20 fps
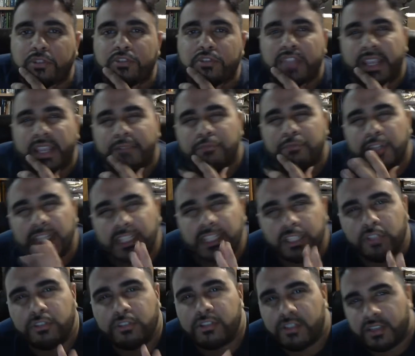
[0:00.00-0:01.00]
who's like really
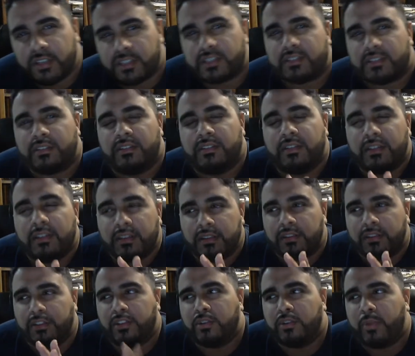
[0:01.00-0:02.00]
new to this
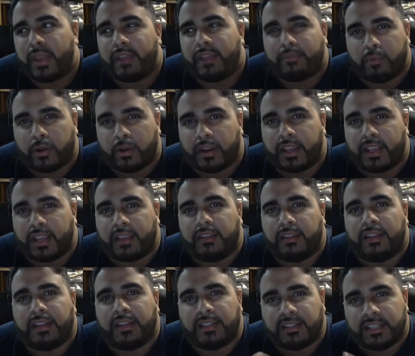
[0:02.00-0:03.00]
new way of working
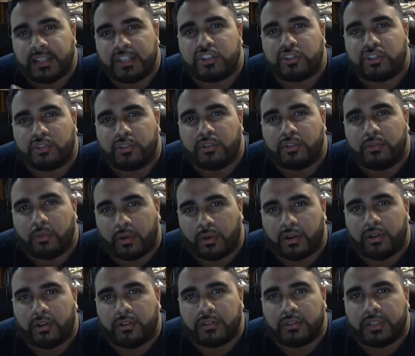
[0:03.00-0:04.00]
in a digital
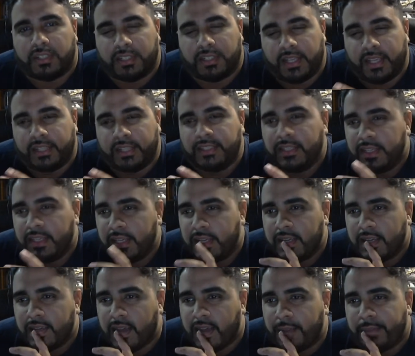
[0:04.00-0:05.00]
world, and
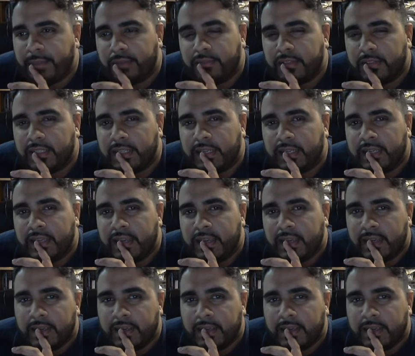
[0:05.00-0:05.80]
I'm not really,